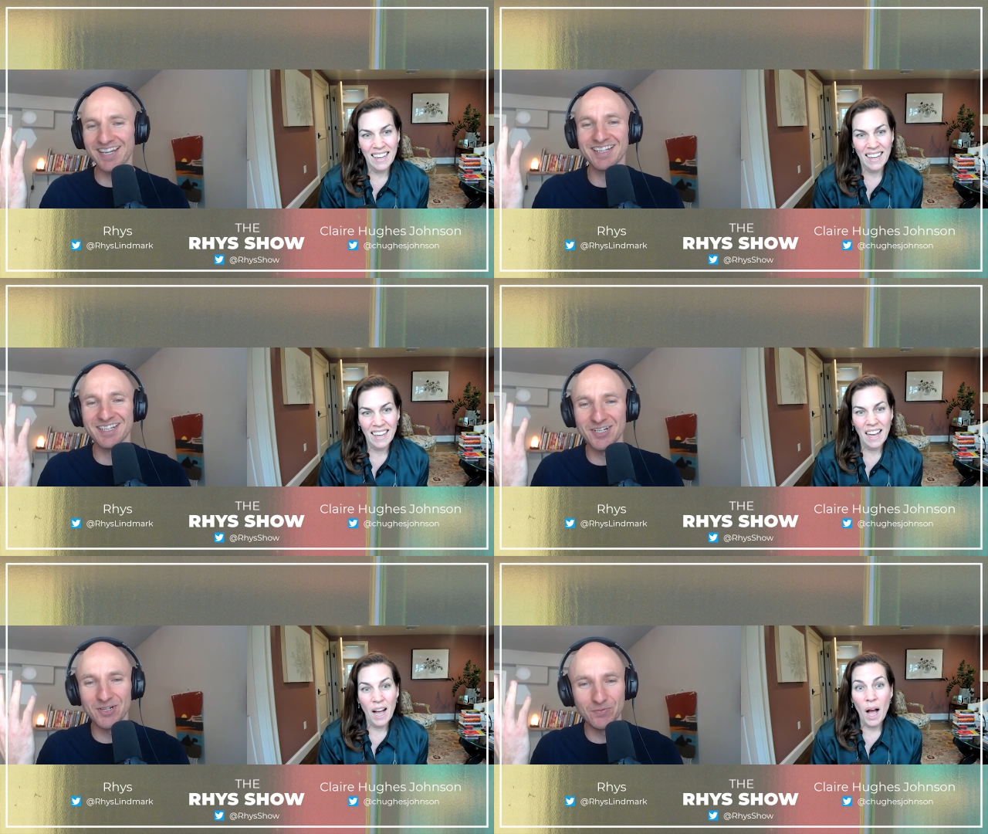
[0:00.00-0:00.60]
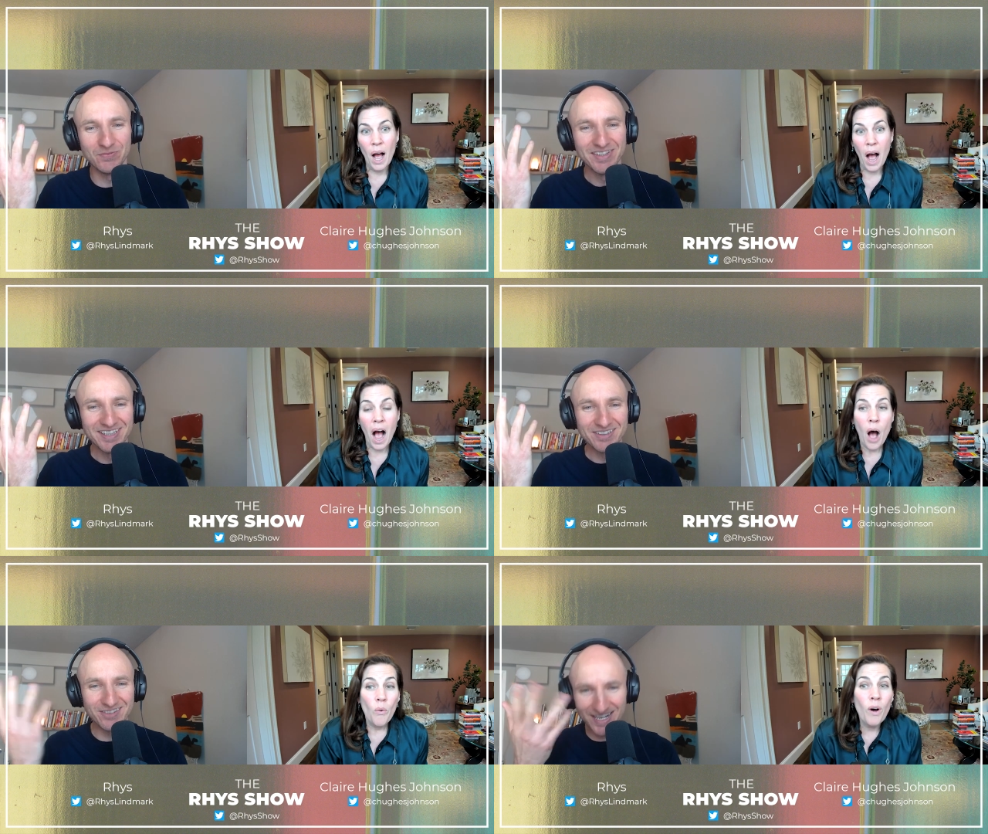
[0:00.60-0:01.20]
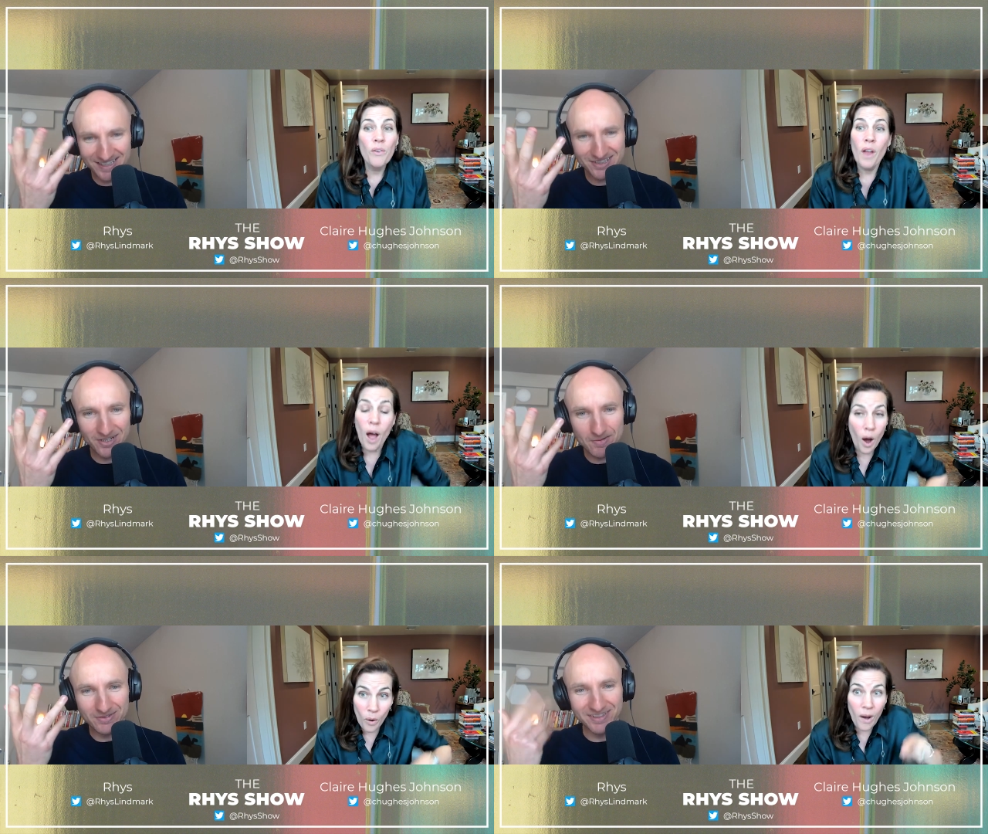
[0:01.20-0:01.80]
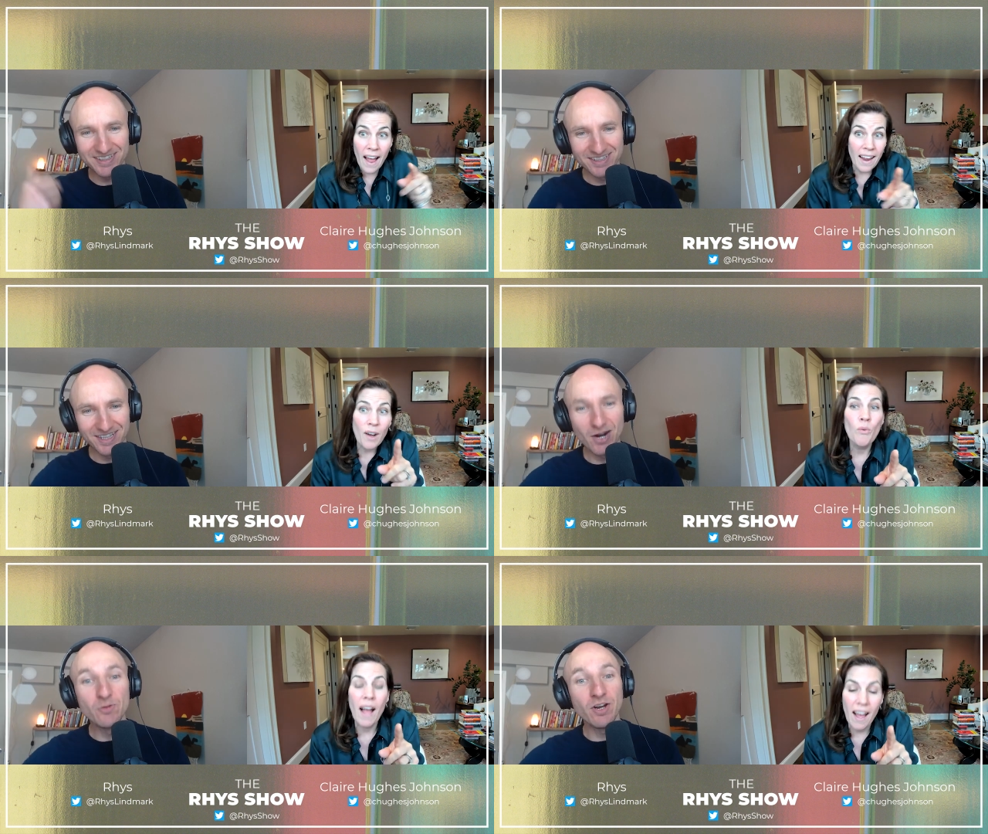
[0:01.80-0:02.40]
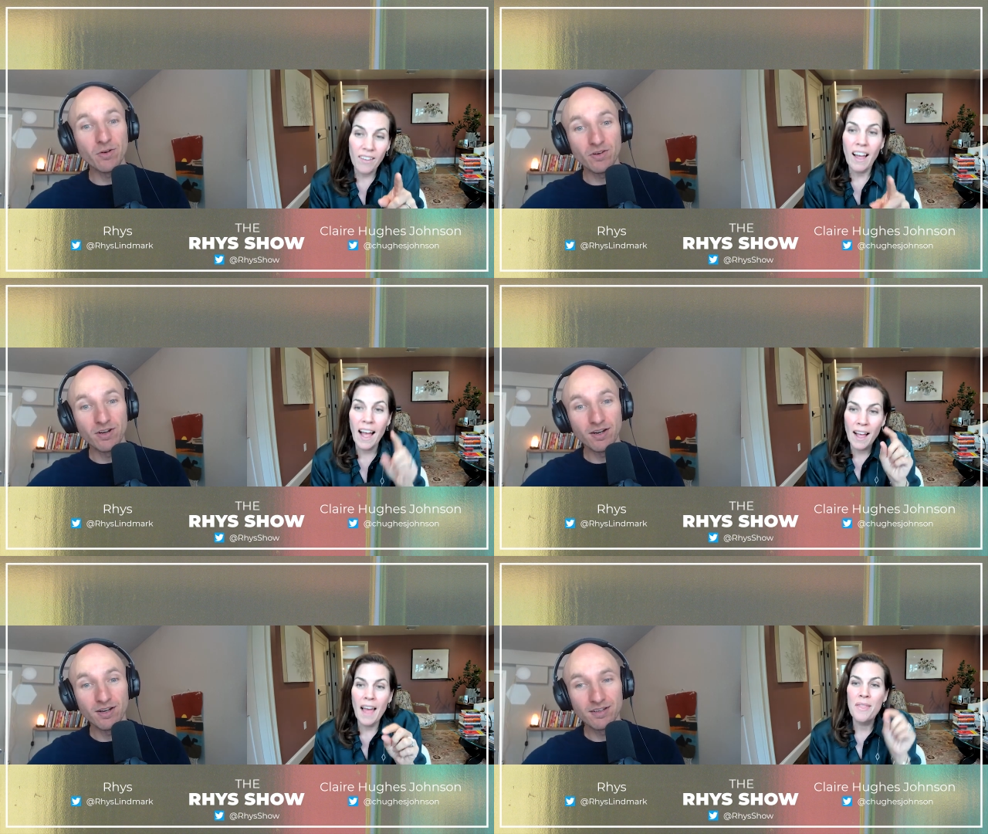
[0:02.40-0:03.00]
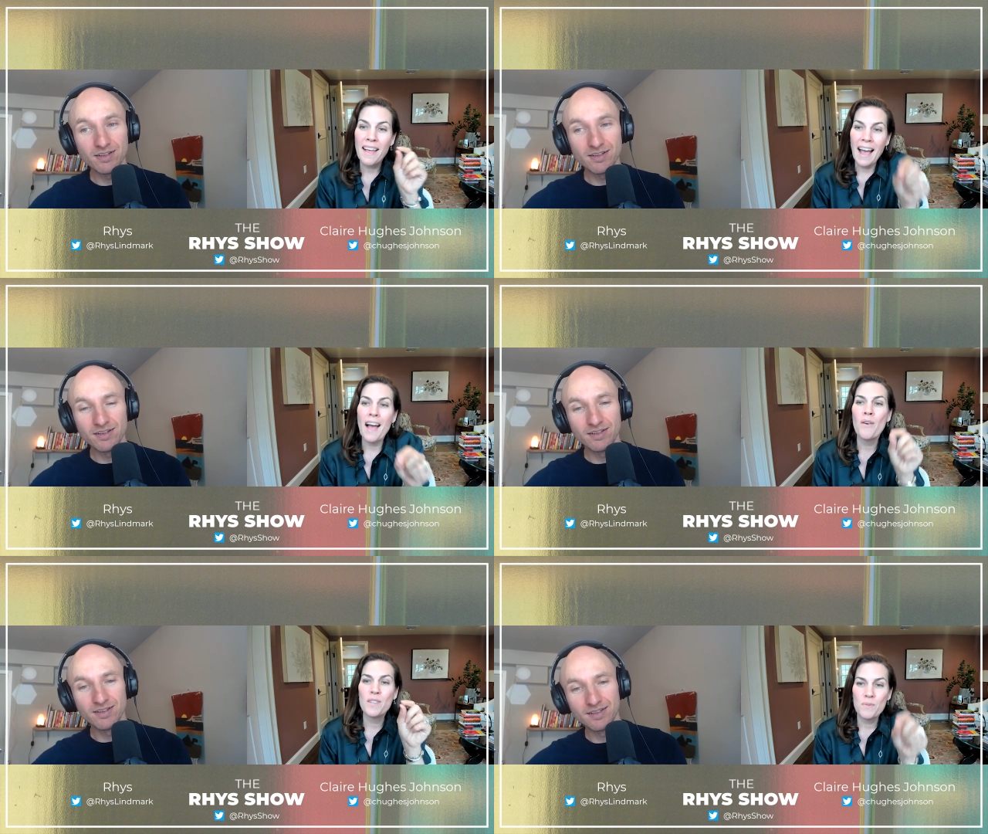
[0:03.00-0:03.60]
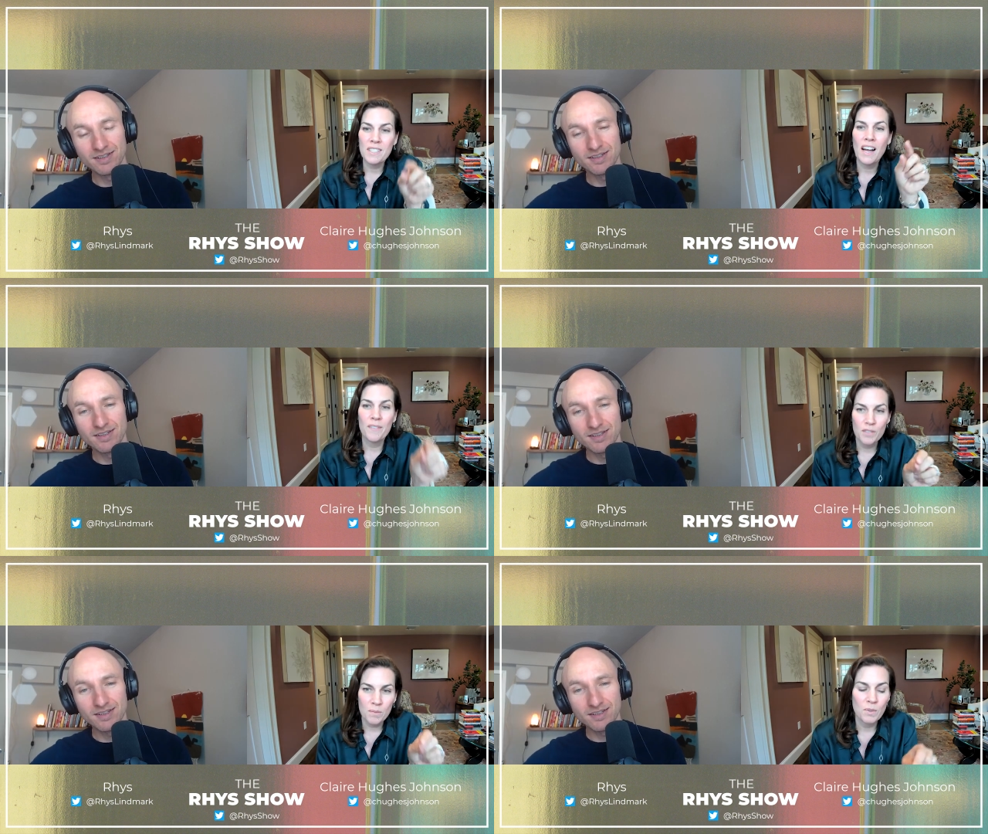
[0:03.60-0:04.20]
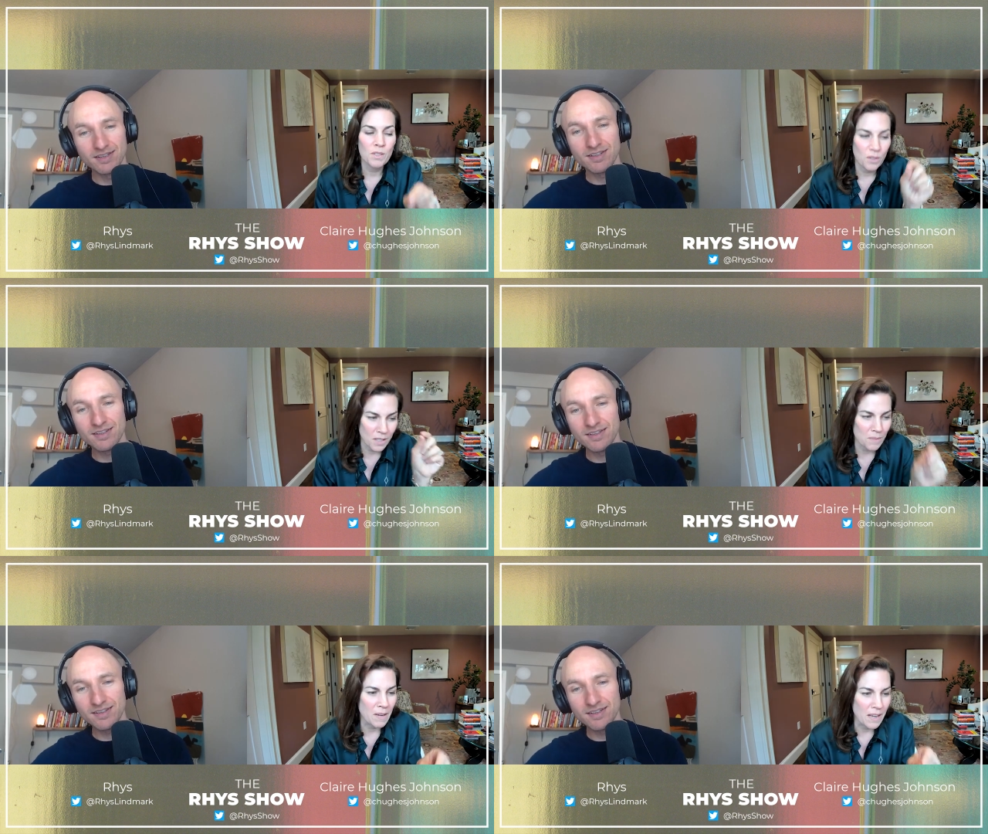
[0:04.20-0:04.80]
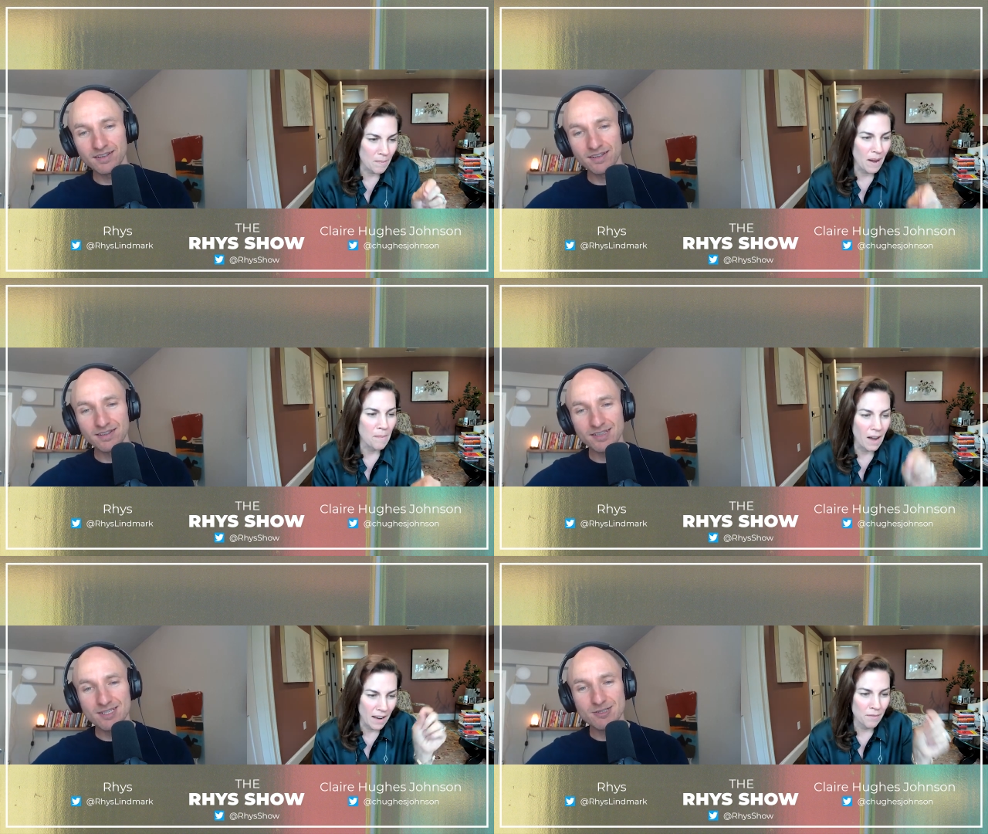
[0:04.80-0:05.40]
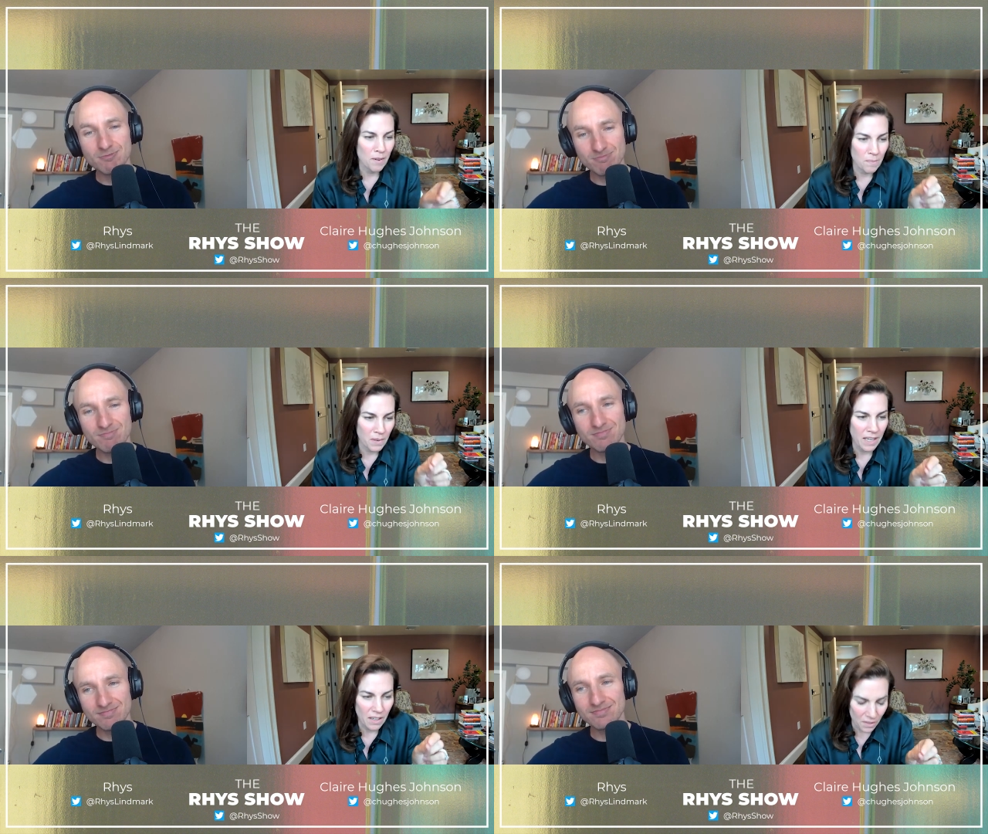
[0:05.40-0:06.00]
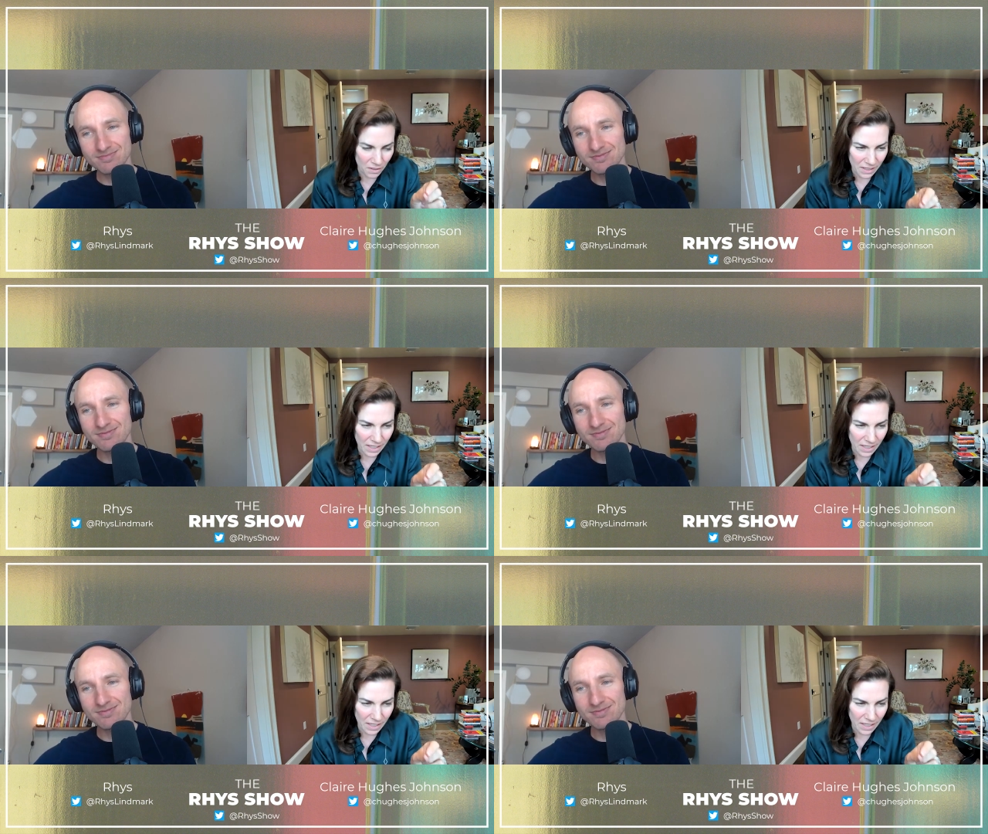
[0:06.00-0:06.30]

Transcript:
Speaker 1: And, um,
Speaker 2: well, right? no, I oh, well, oh, no. I, I think I always was comfortable sort of speaking my mind from pretty early